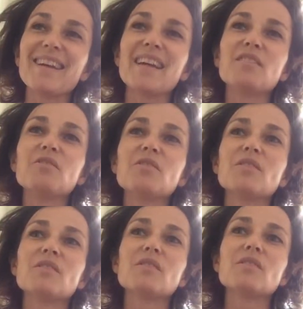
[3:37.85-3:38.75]
and
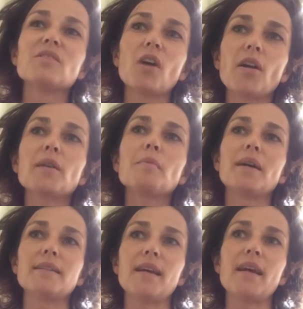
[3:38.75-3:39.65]
starting
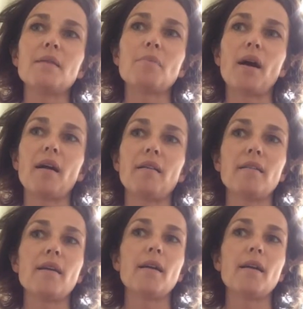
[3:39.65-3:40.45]
my day by